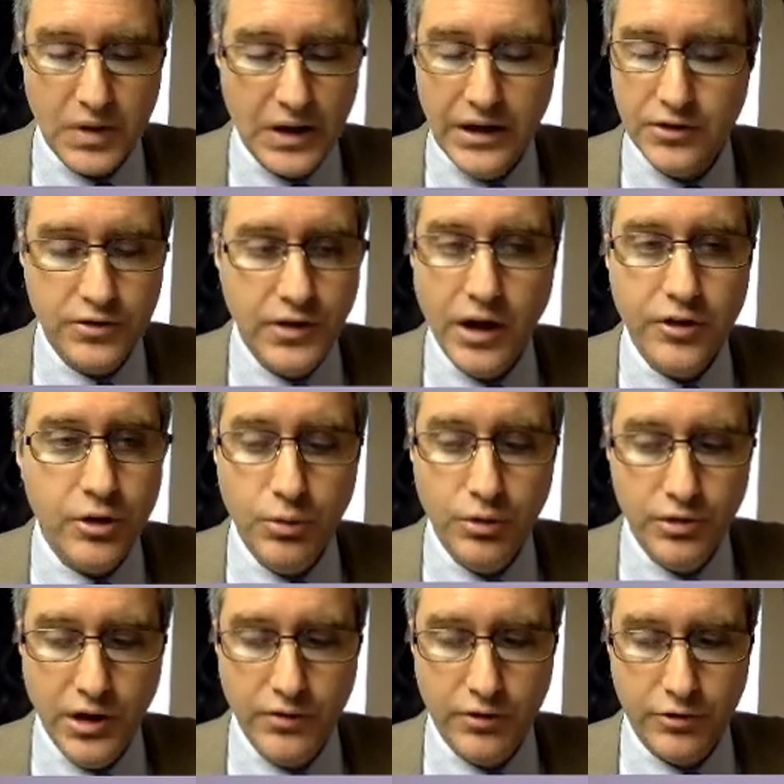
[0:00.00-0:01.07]
It's not that we'll
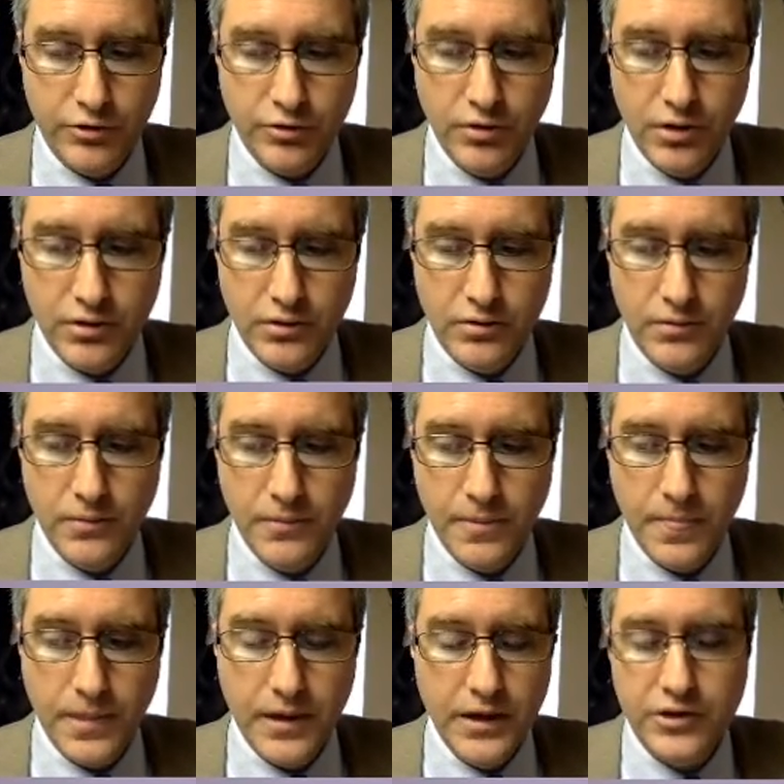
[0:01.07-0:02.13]
never struggle.
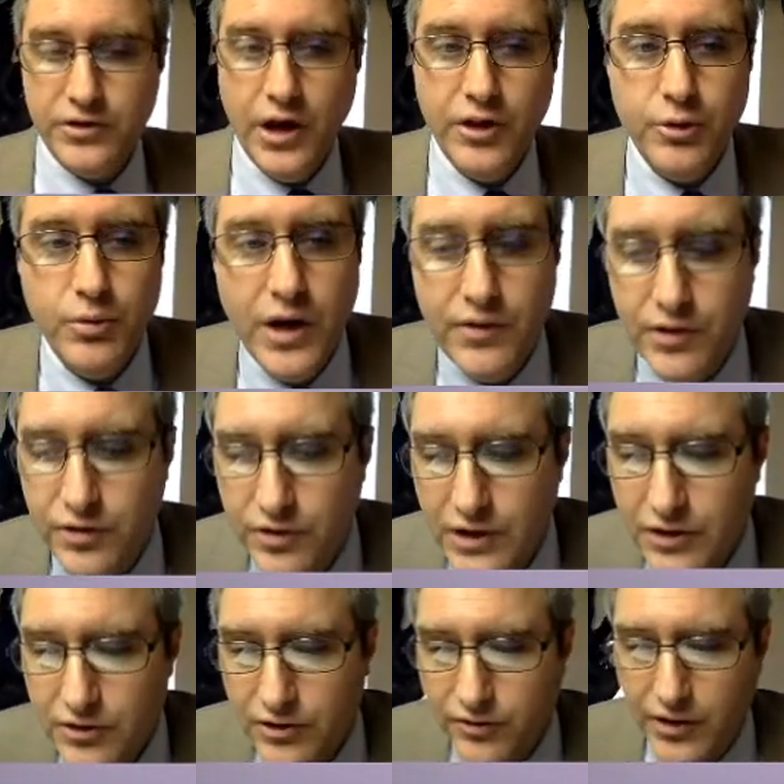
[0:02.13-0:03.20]
It's not that we'll have a
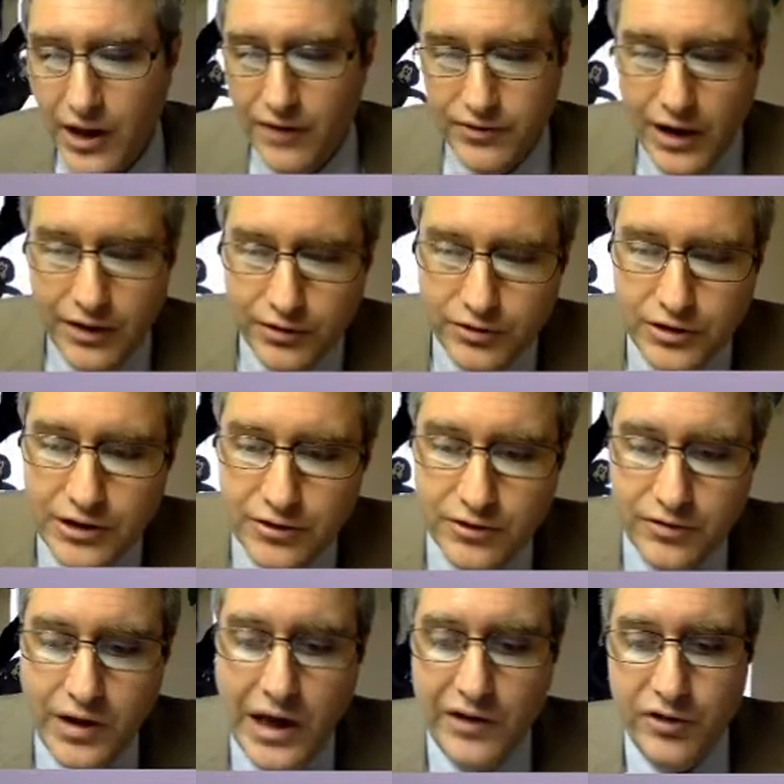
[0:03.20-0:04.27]
season of life, not have a season of
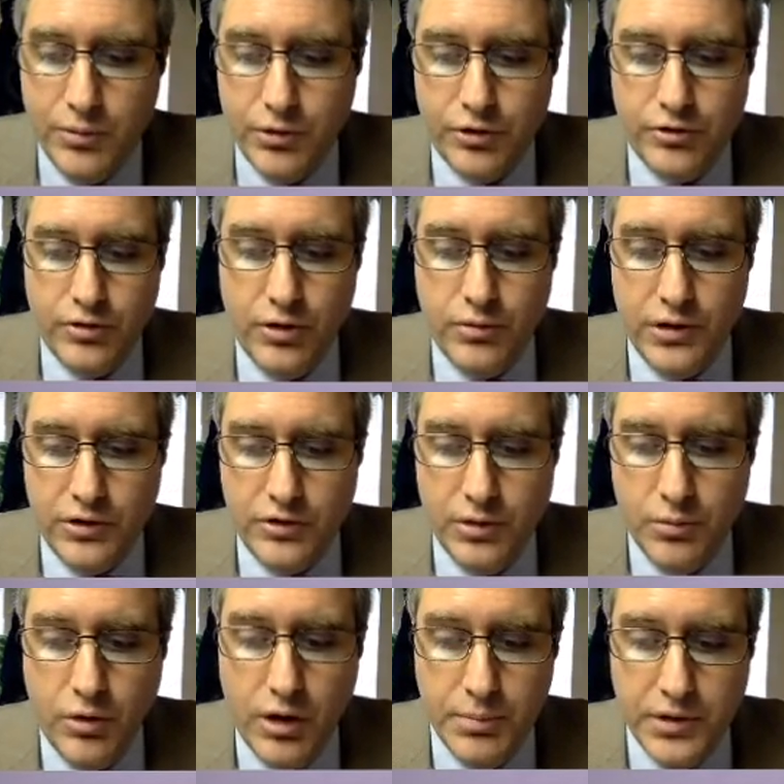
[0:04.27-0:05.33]
life when we're struggling
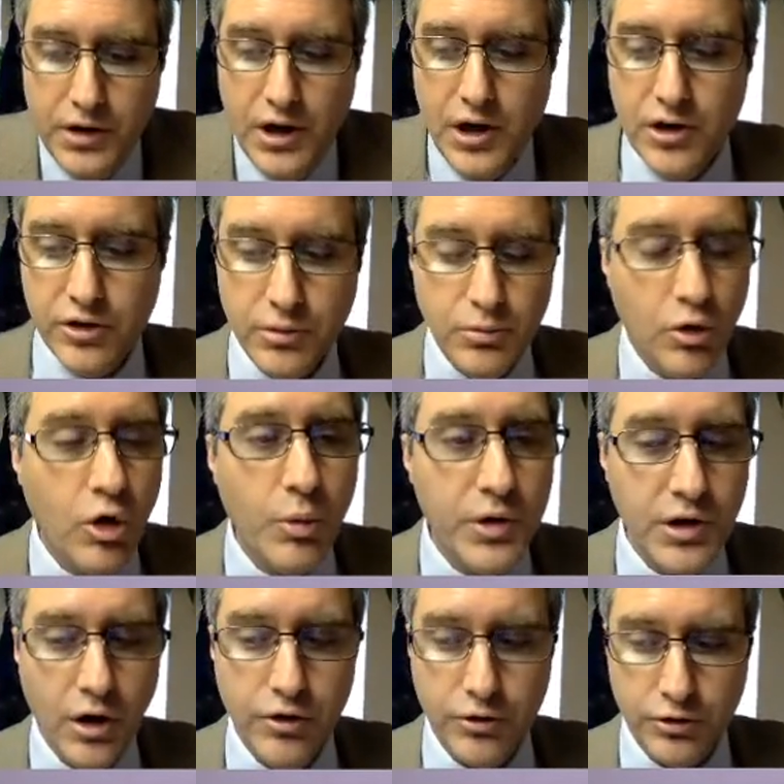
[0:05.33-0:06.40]
somewhat, but the more we
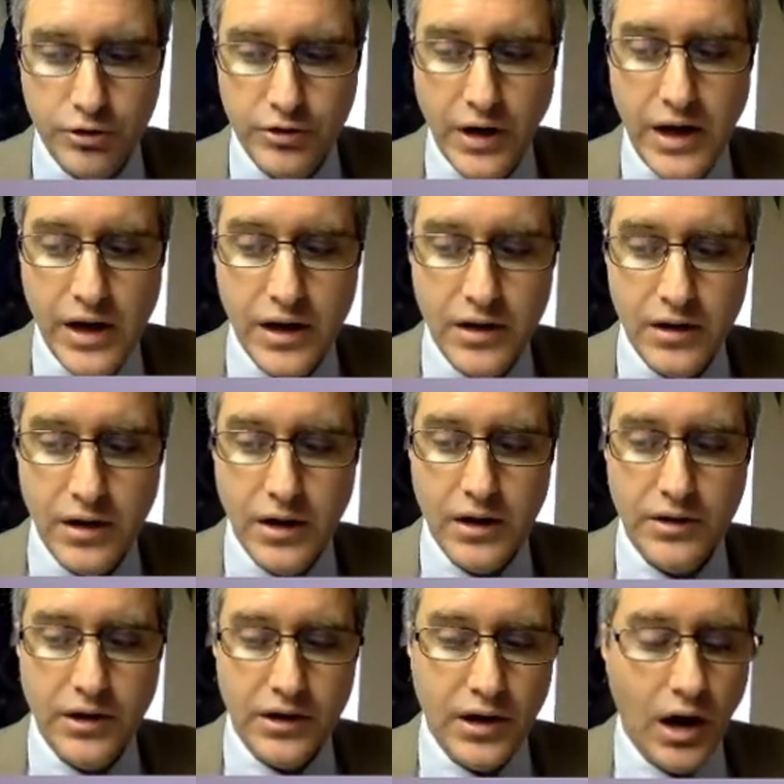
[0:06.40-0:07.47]
understand
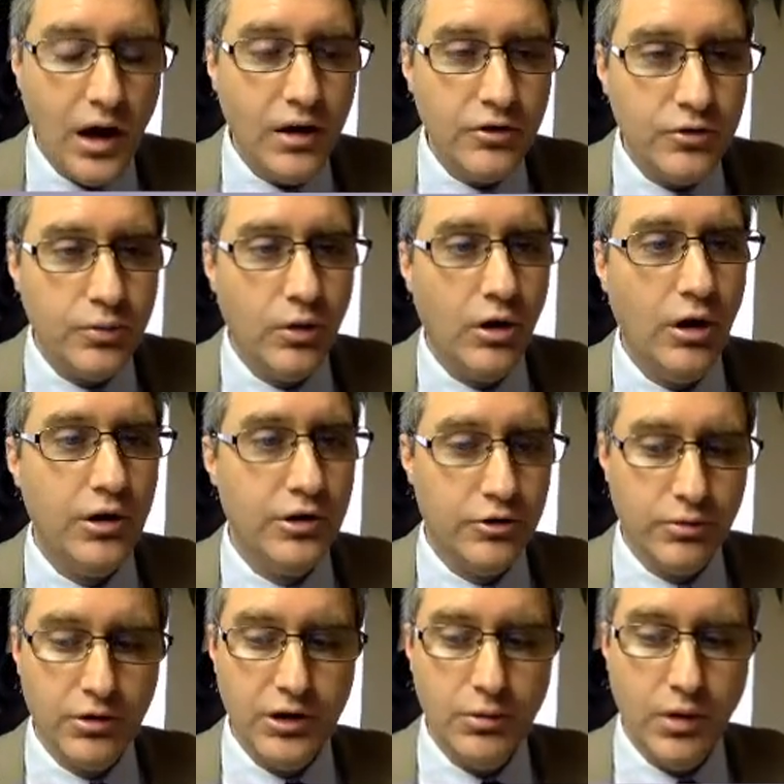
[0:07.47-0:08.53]
that God's Word is
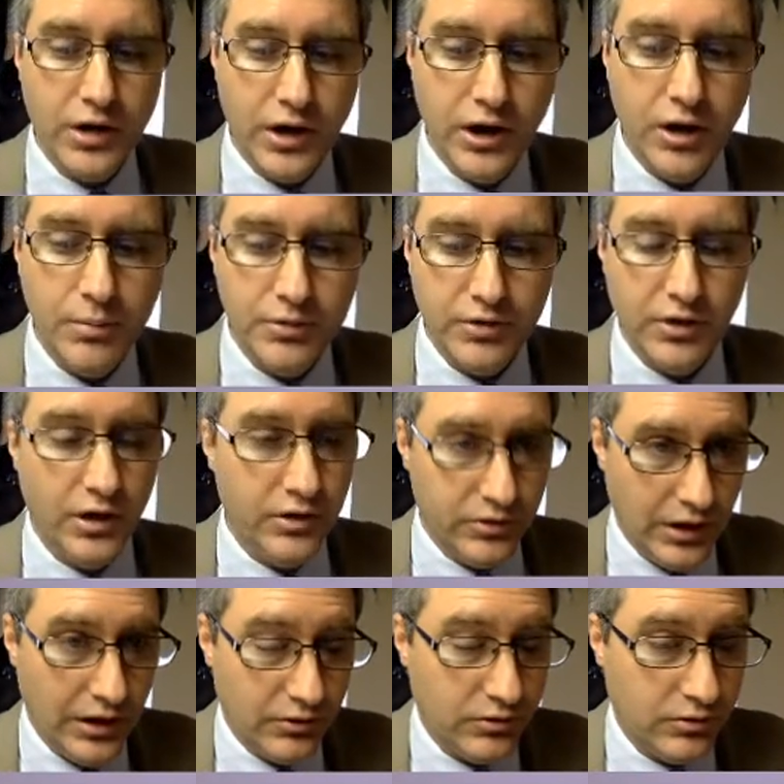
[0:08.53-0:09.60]
really what helps us,
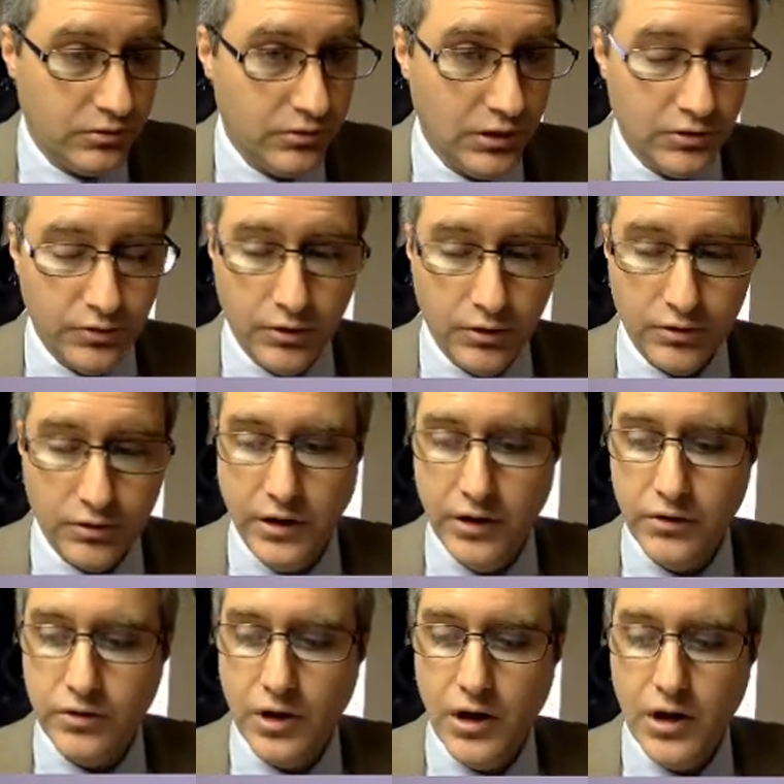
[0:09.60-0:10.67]
as this verse
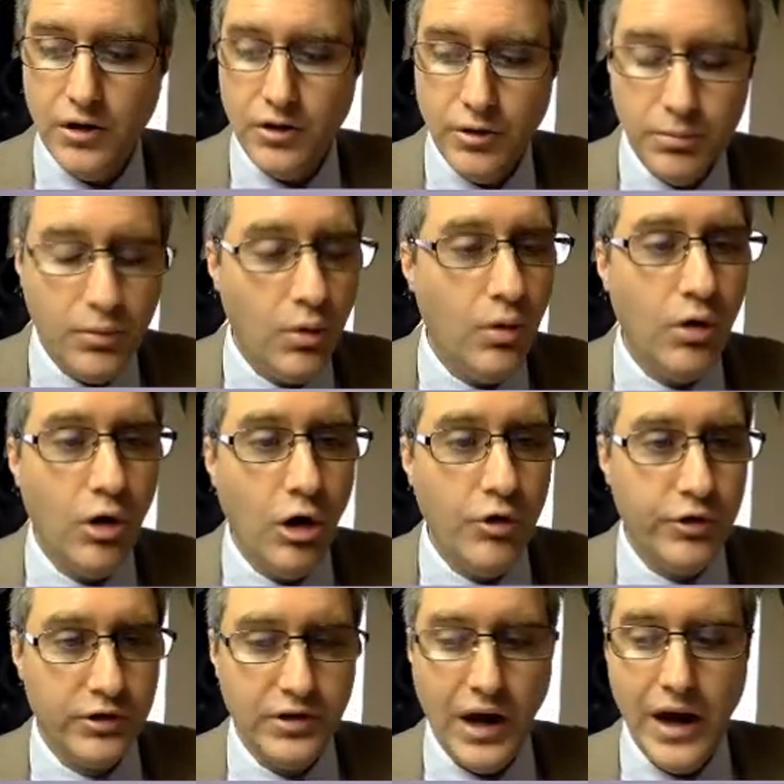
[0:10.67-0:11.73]
says, the more
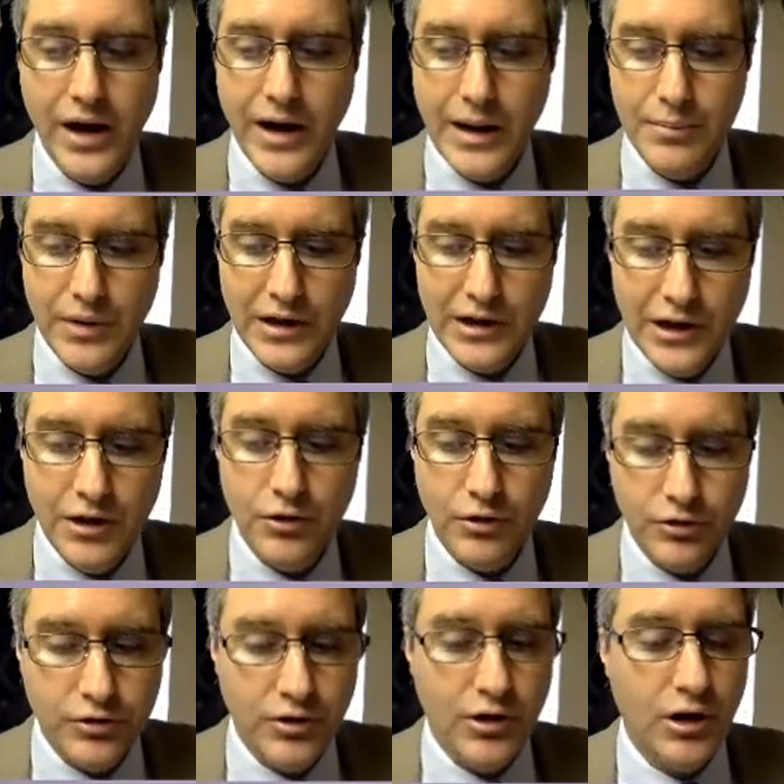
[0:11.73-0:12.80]
over time that inner
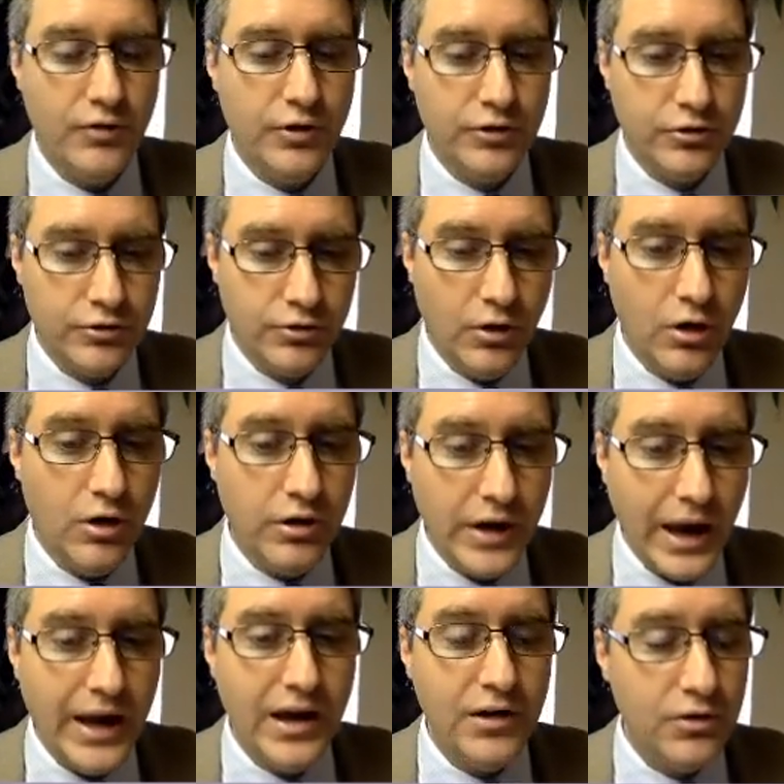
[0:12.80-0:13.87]
self is strong
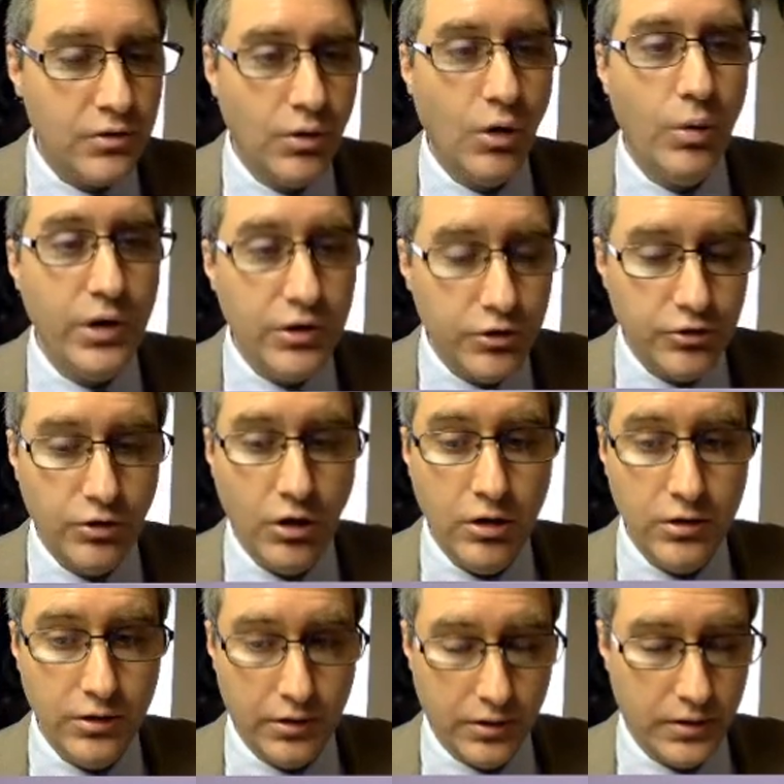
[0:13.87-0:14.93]
and growing
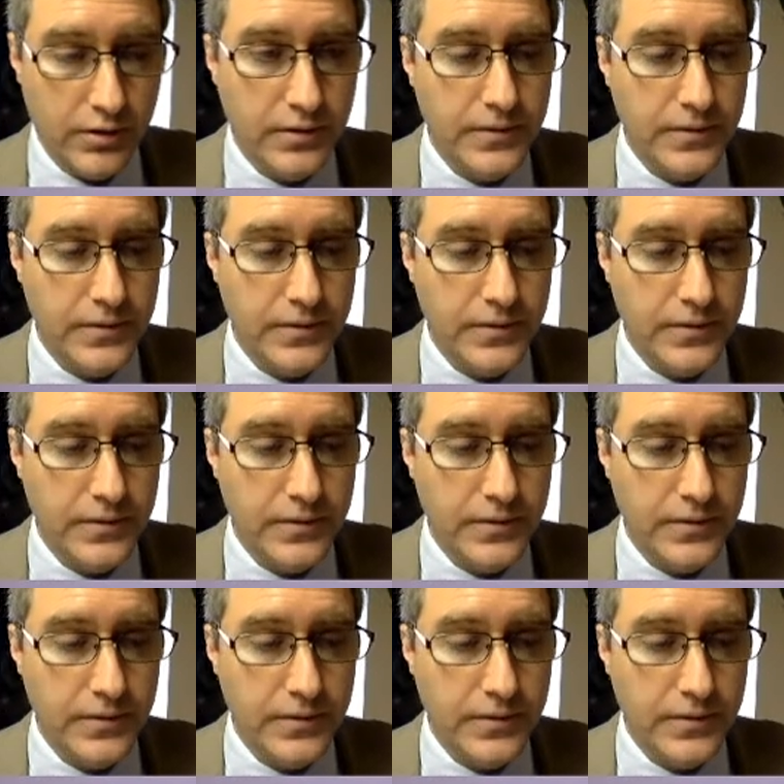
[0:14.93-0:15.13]
stronger.